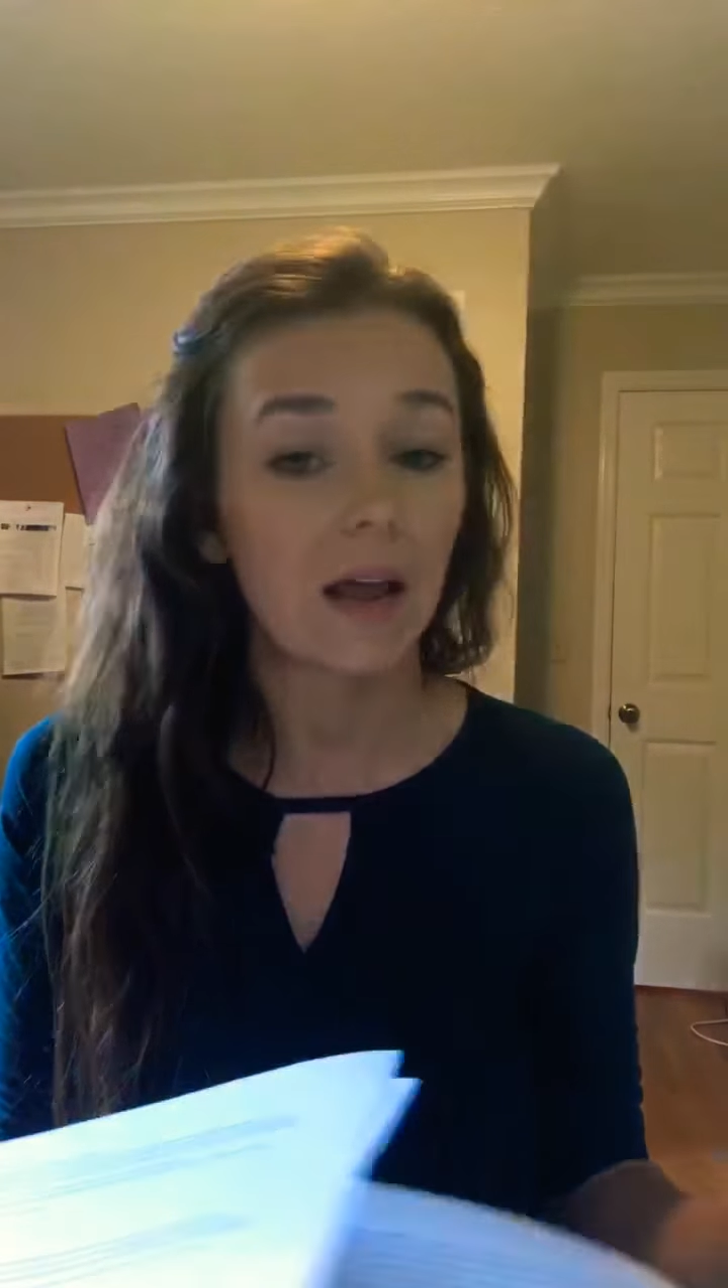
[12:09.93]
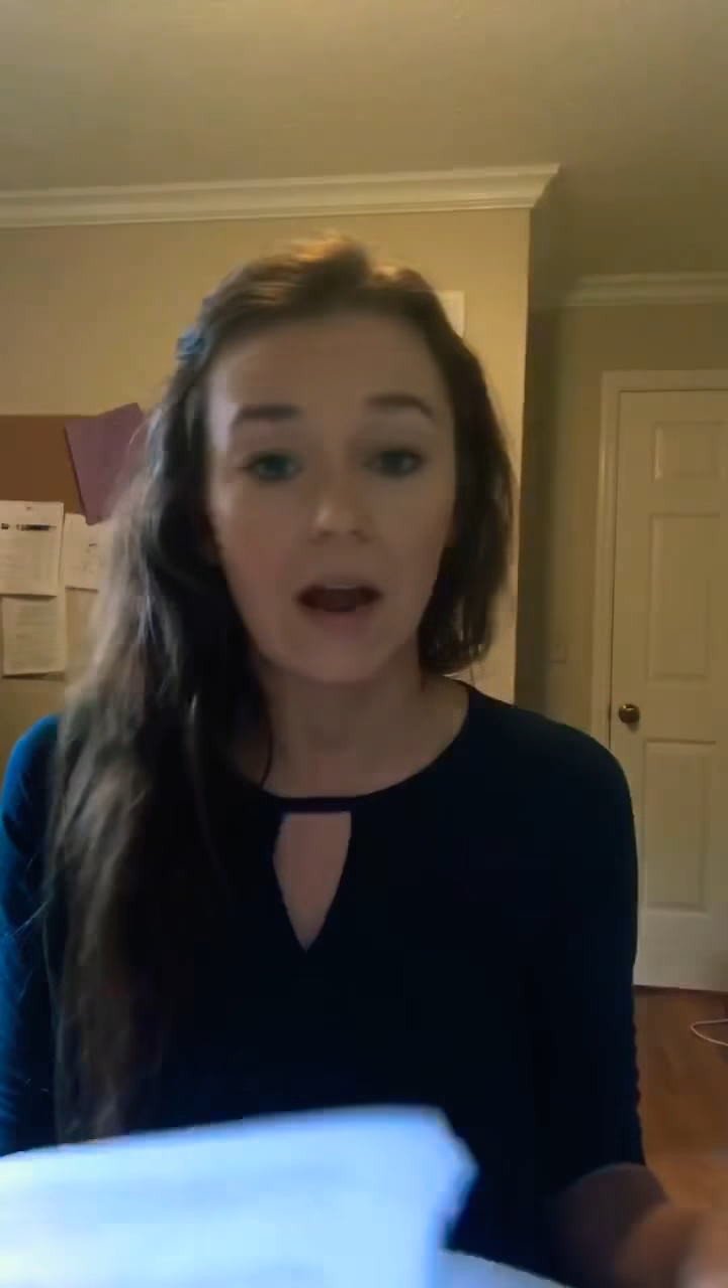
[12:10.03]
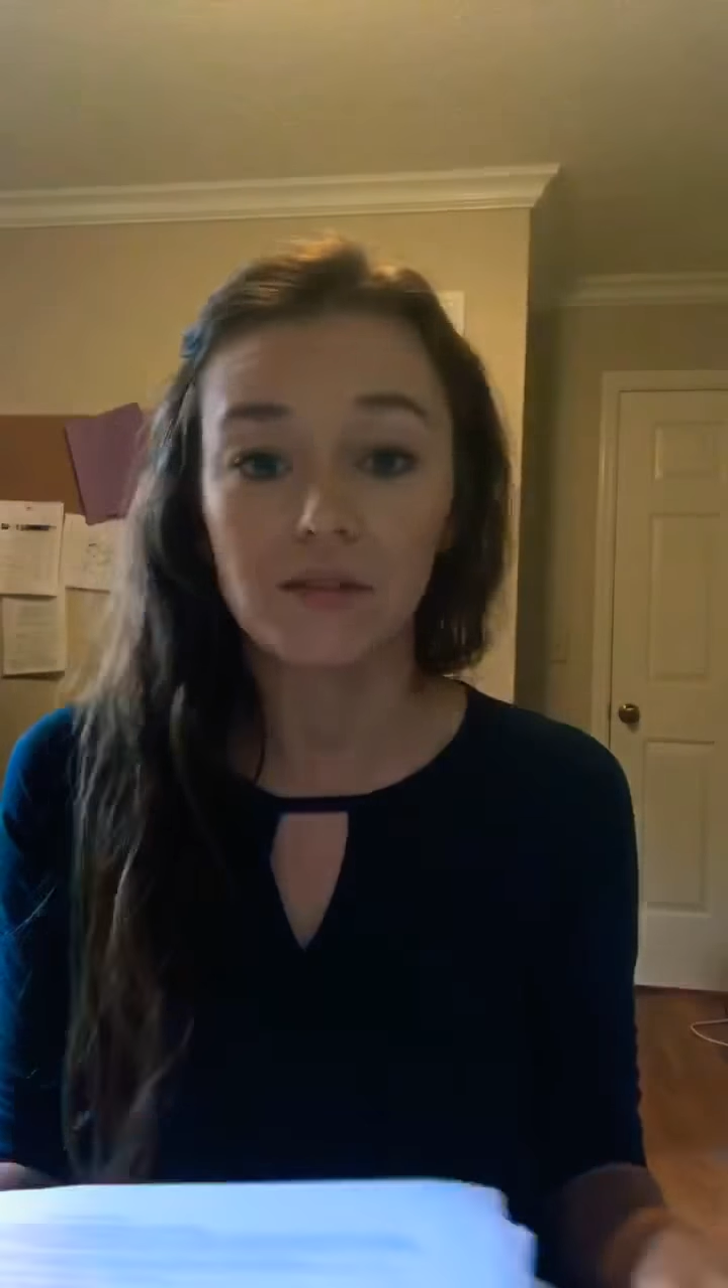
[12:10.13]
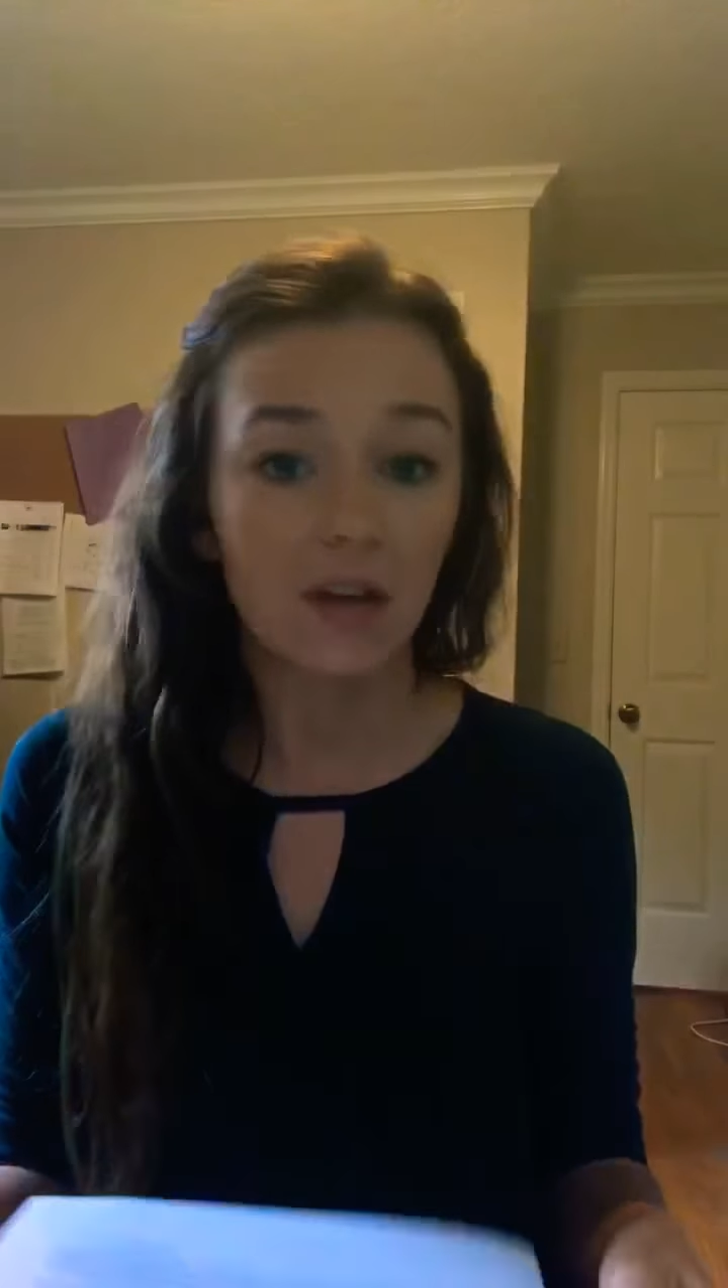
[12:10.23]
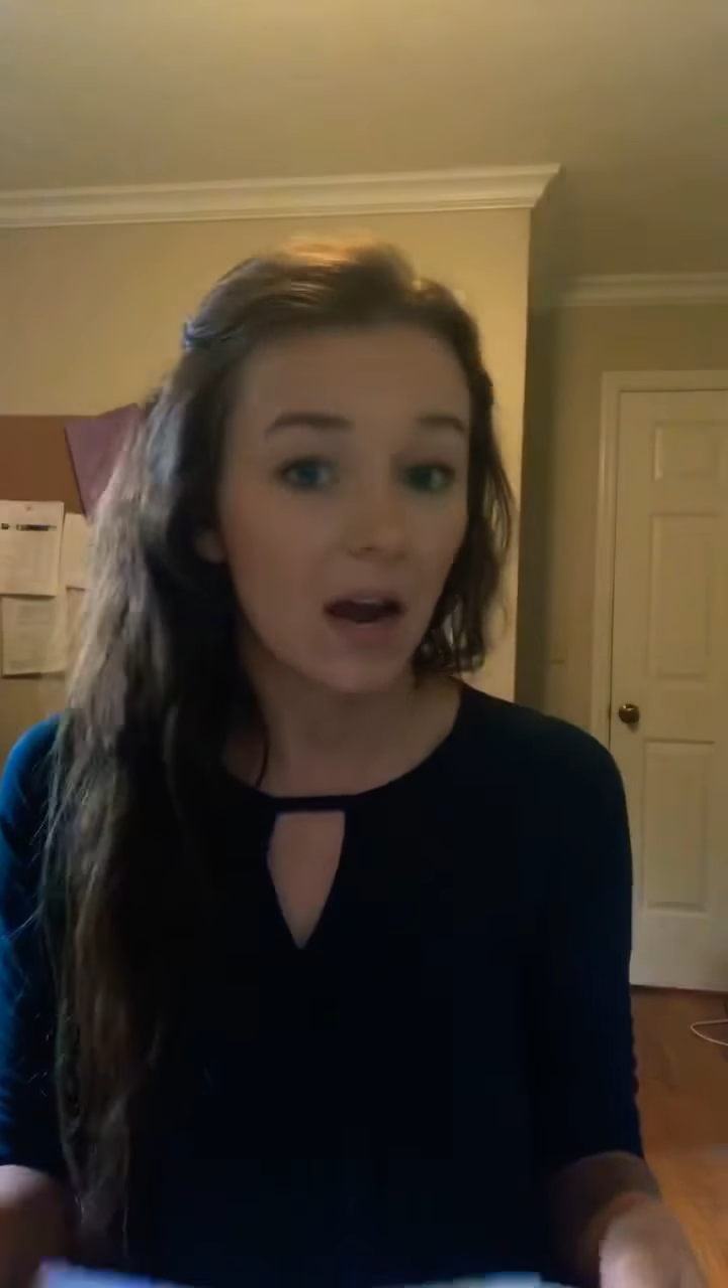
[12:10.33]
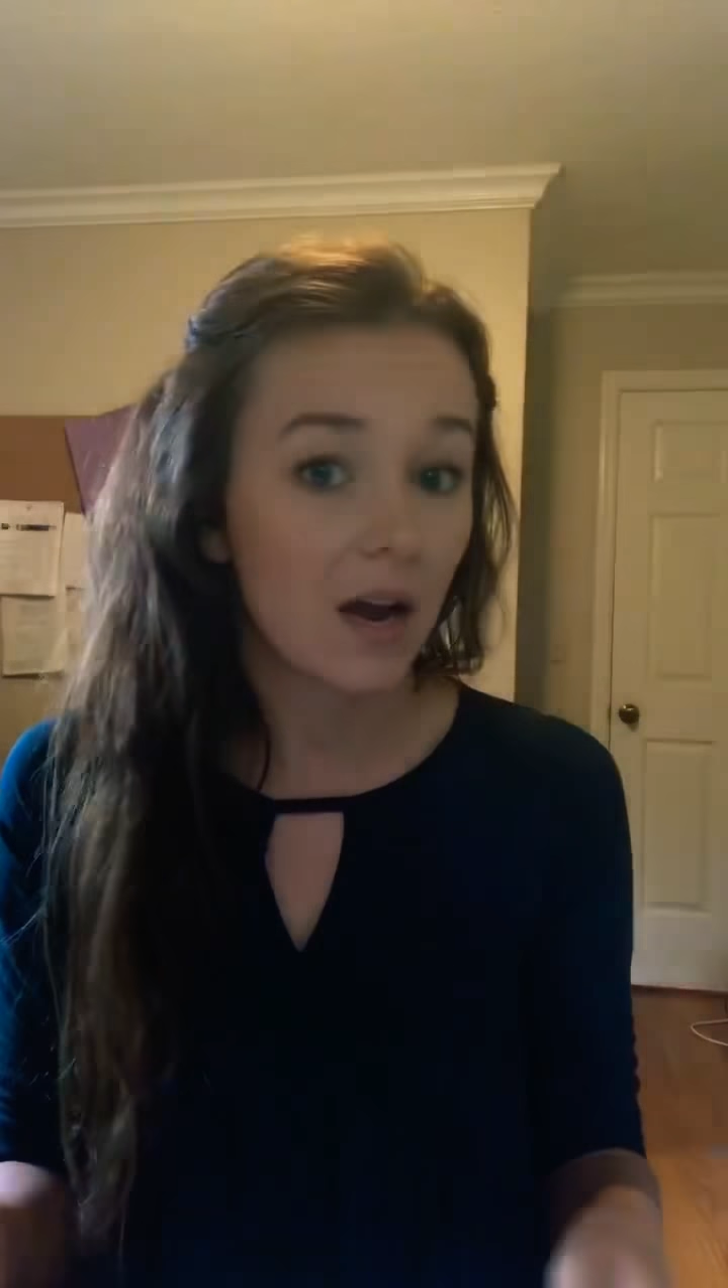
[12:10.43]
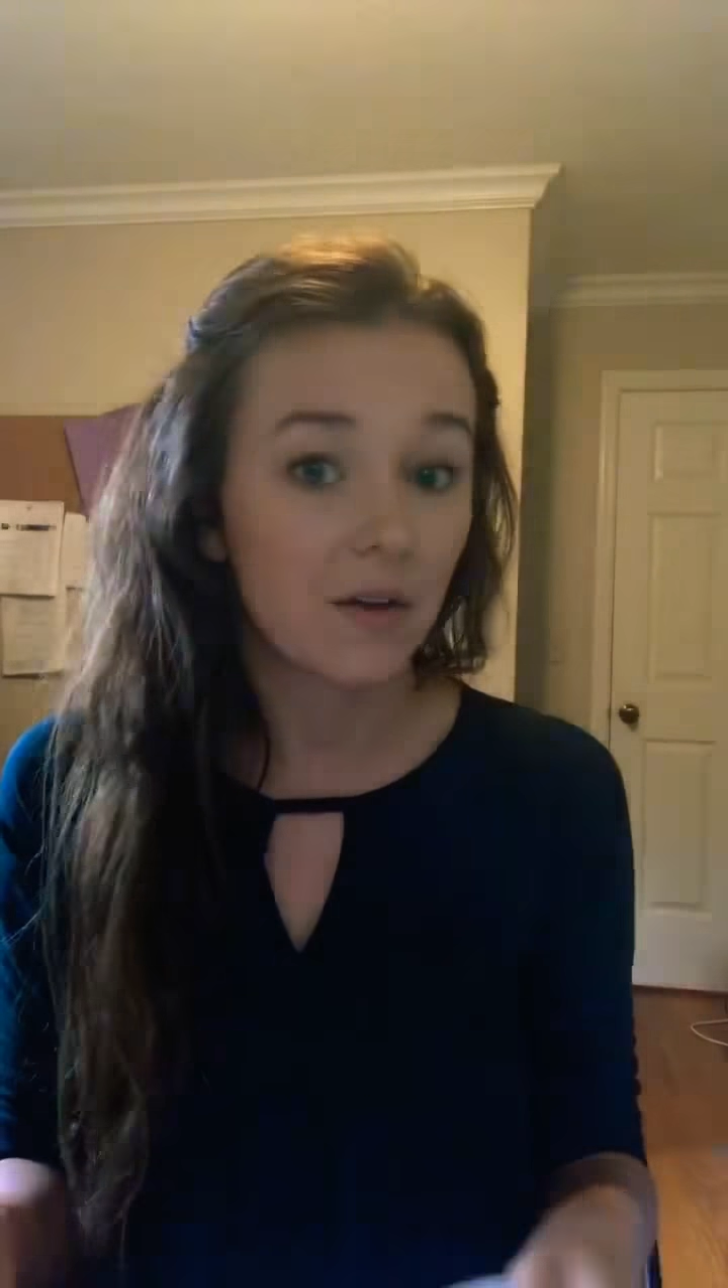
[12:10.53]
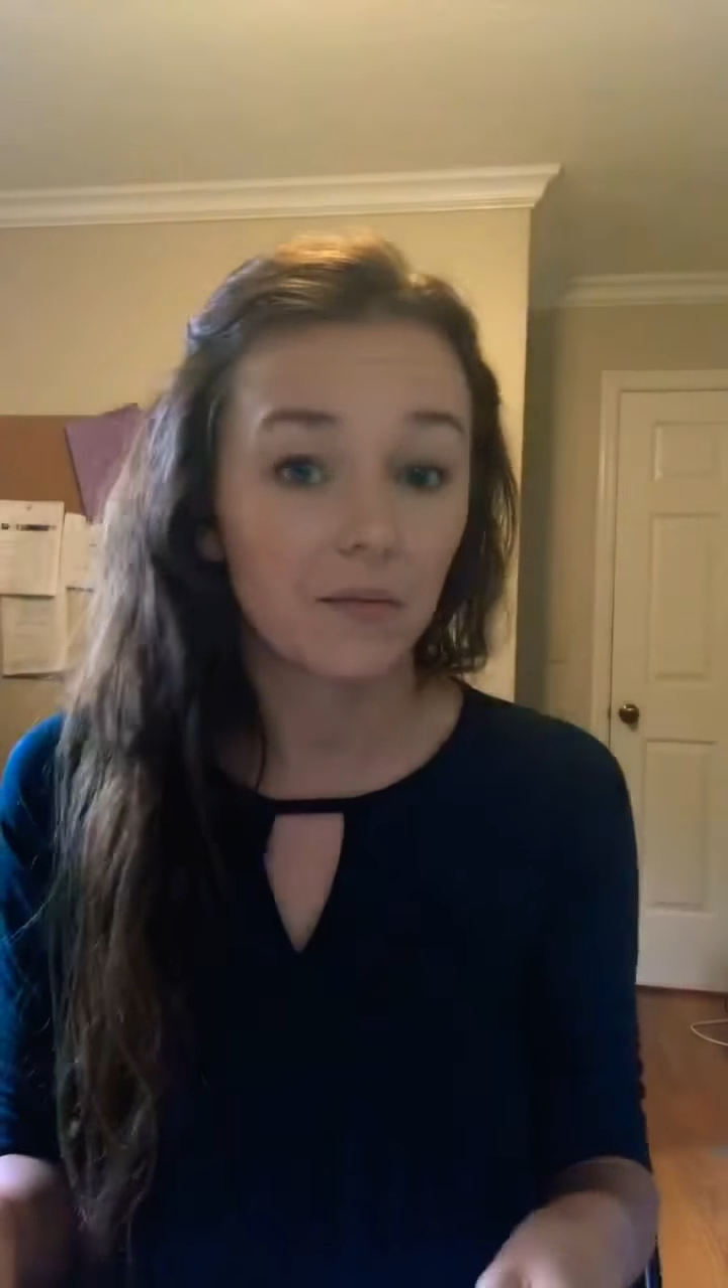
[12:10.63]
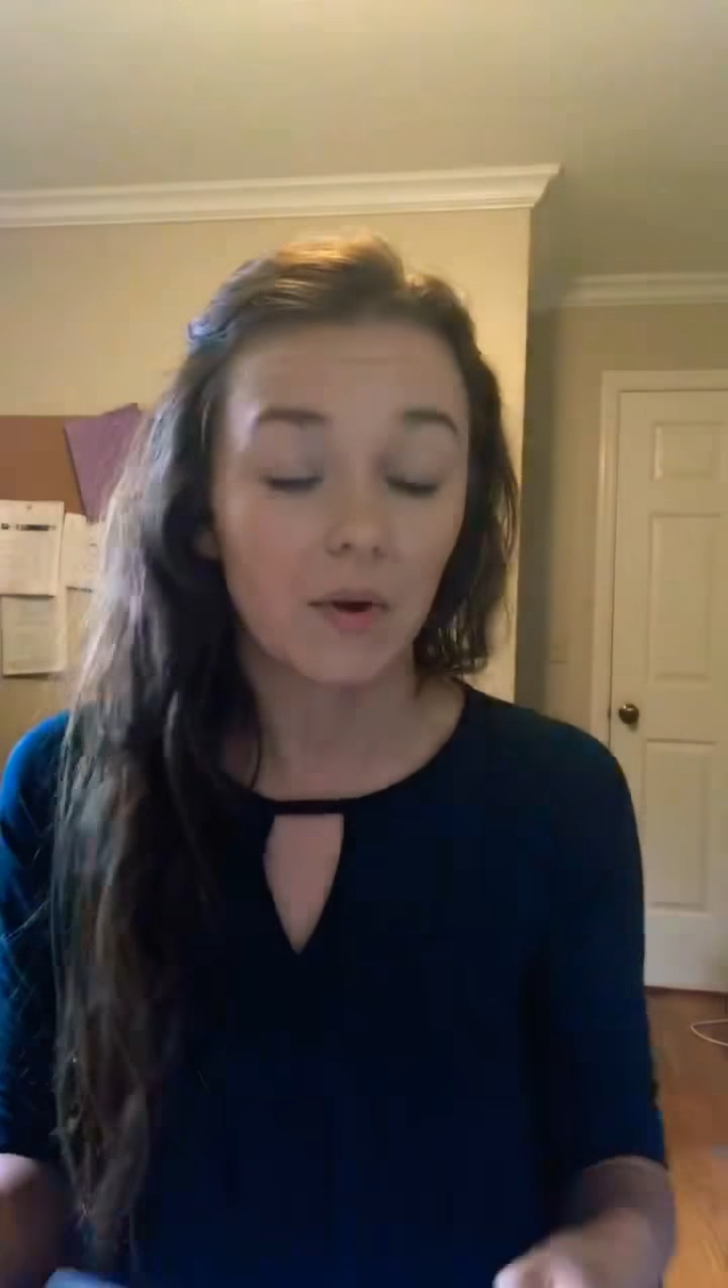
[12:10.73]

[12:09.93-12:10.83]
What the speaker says: have